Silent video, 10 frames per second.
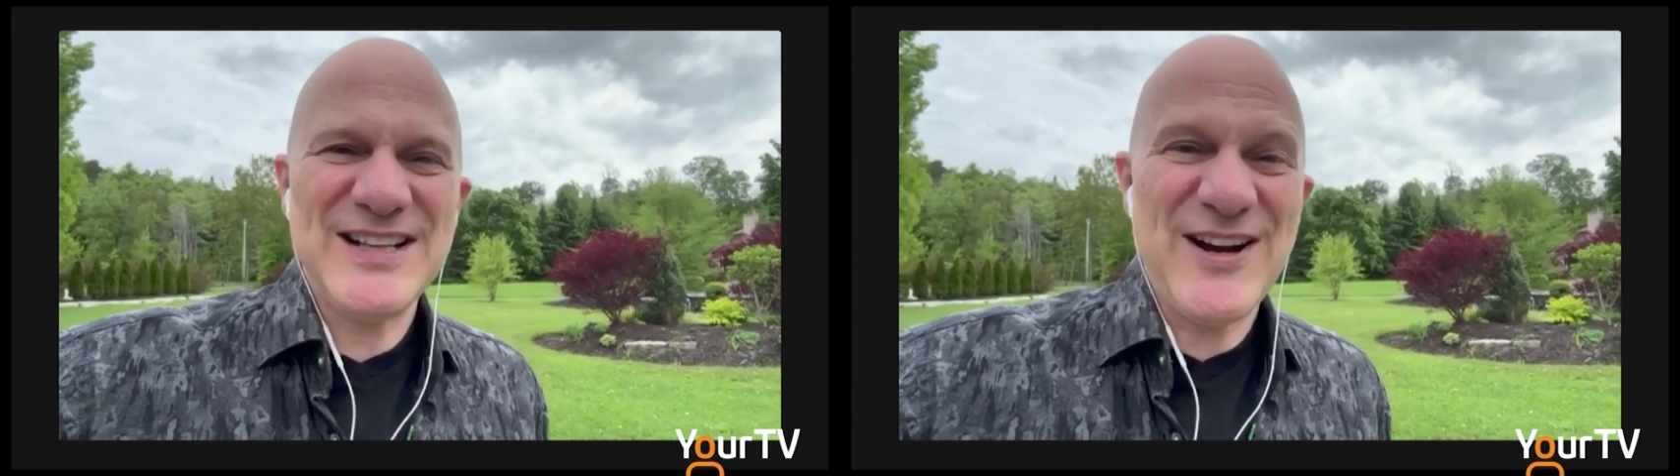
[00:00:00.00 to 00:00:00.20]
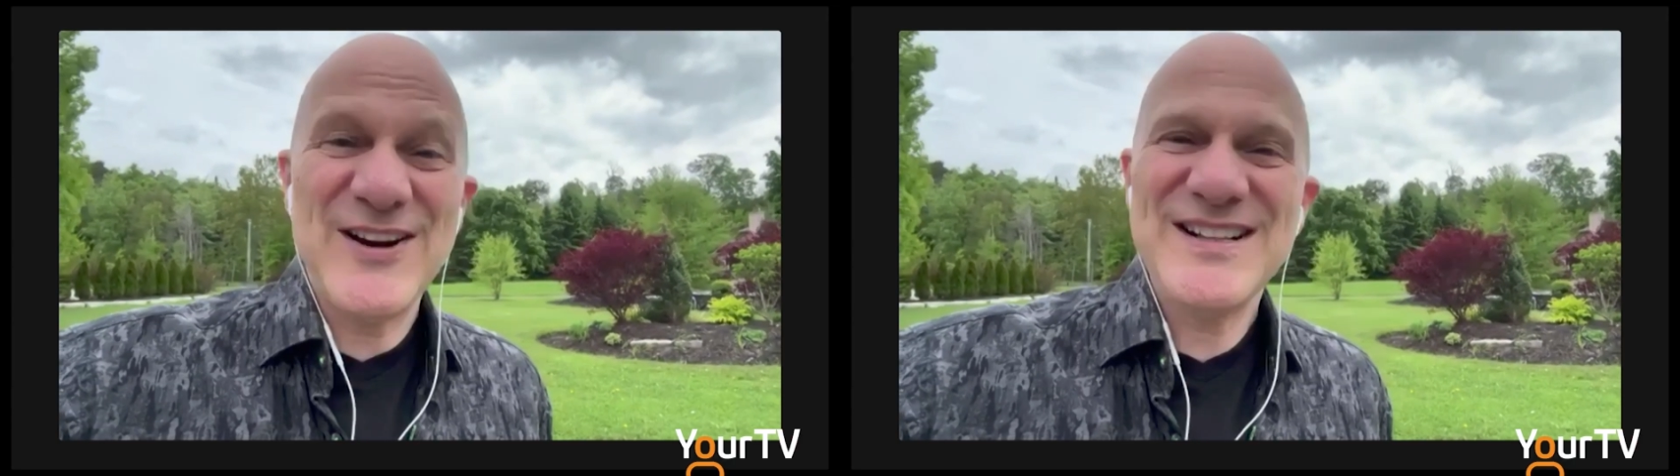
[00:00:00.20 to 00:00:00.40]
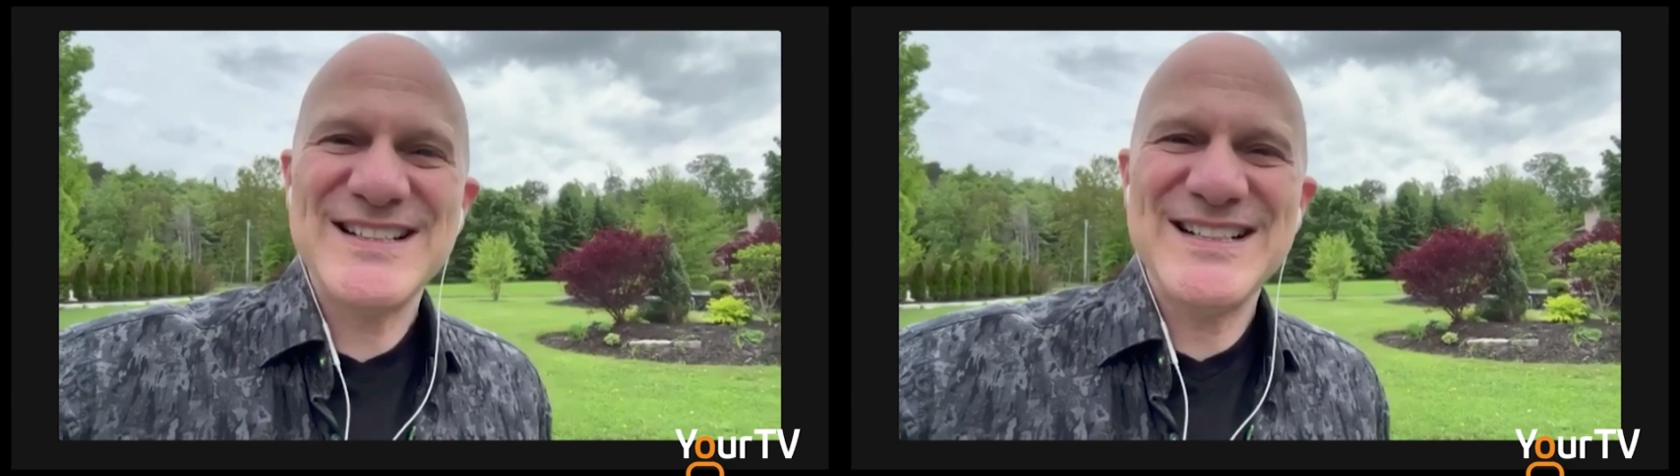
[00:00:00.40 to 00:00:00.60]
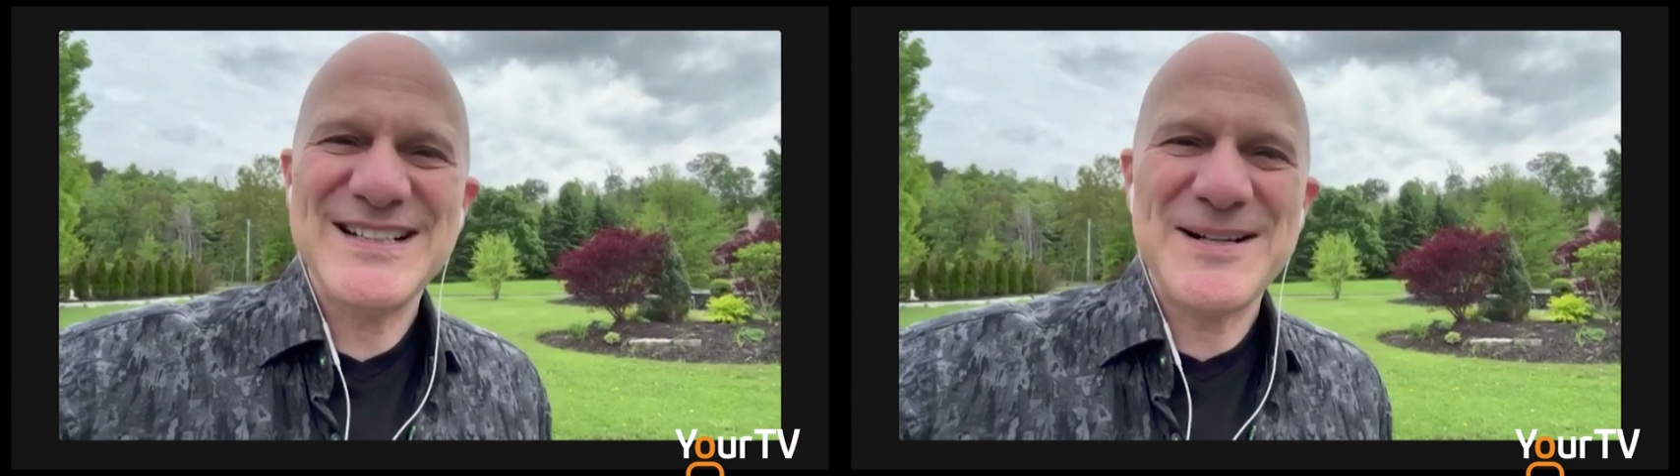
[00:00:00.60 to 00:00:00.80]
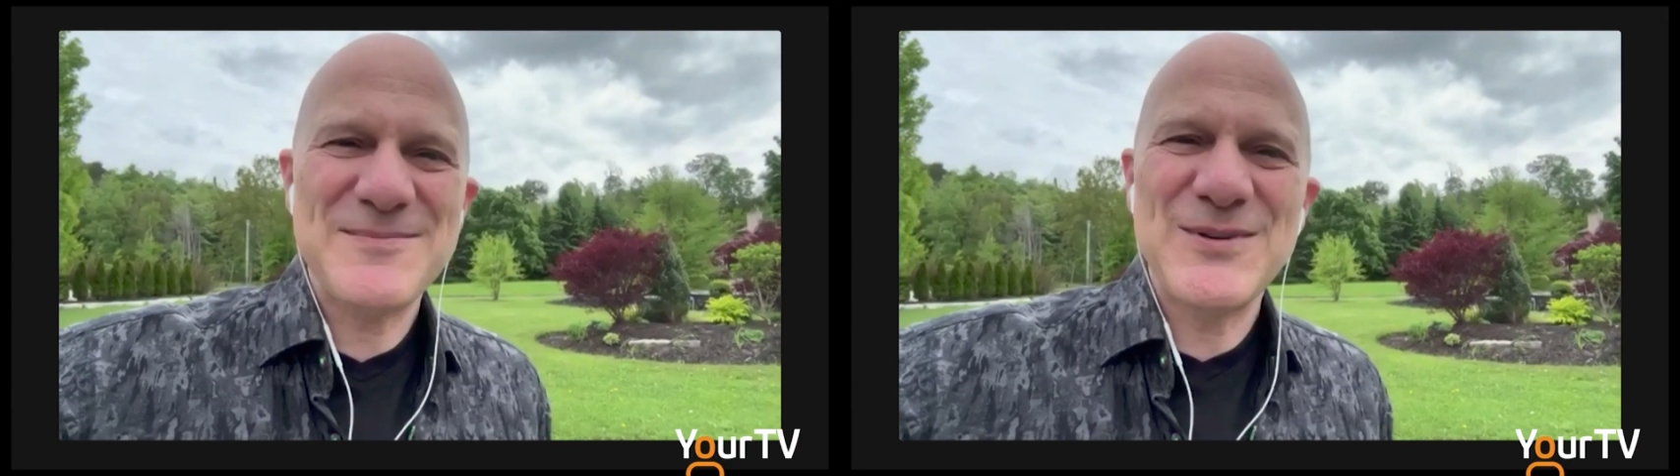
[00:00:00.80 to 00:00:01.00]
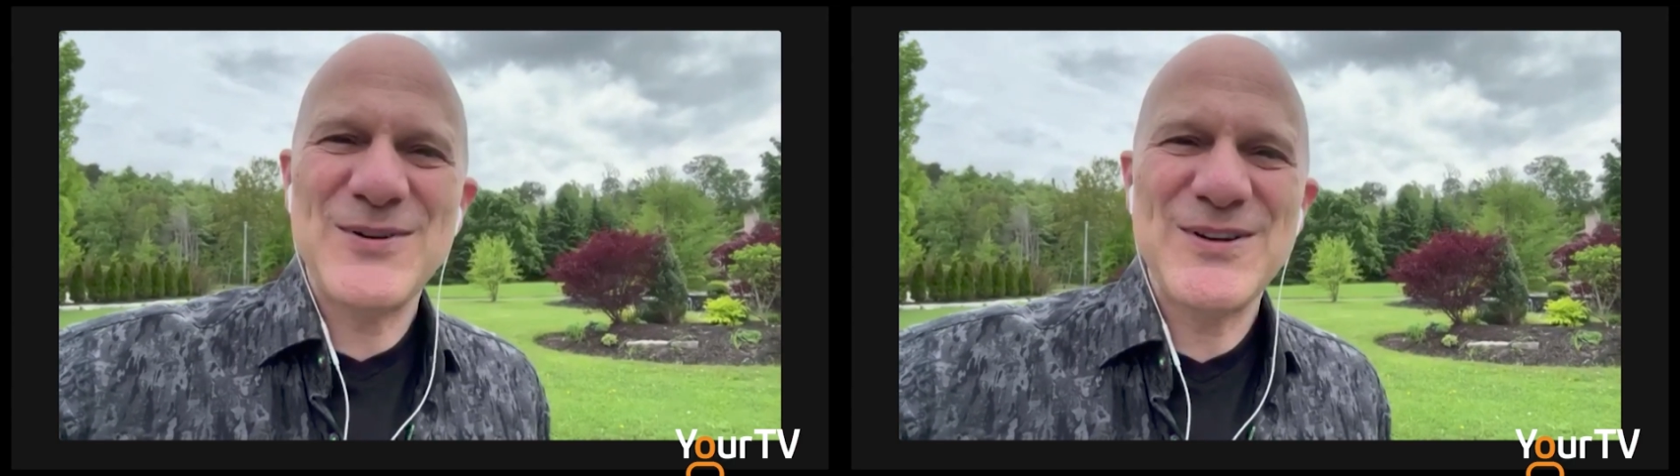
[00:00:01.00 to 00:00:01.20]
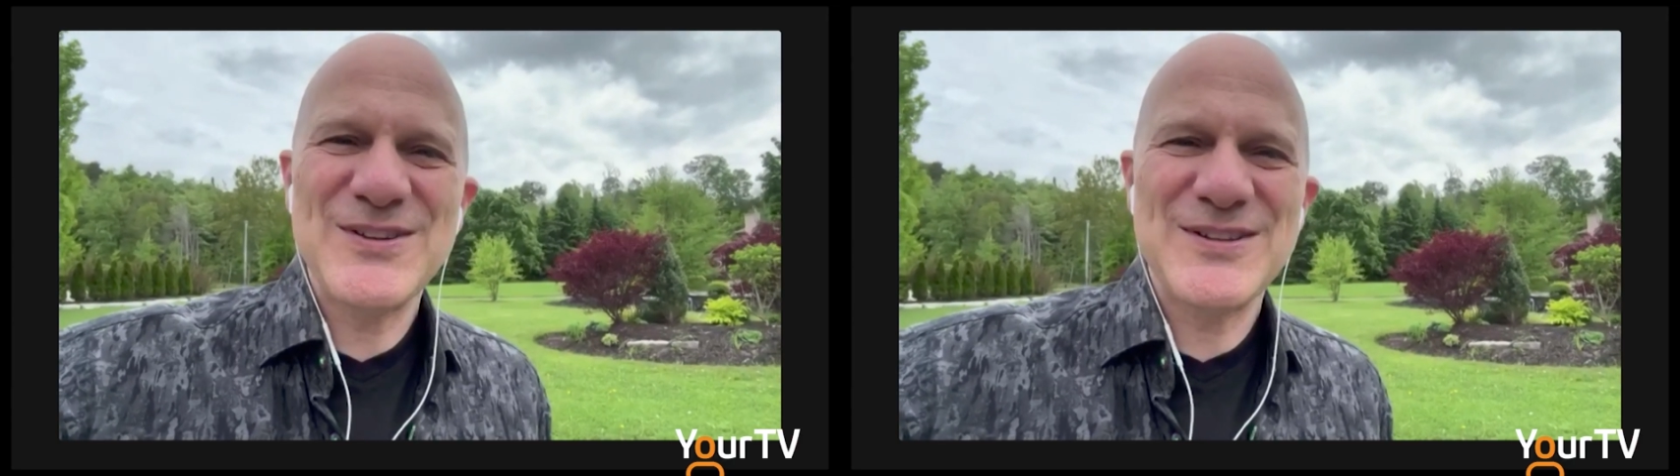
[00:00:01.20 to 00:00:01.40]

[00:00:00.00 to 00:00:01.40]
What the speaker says: Arctic up north,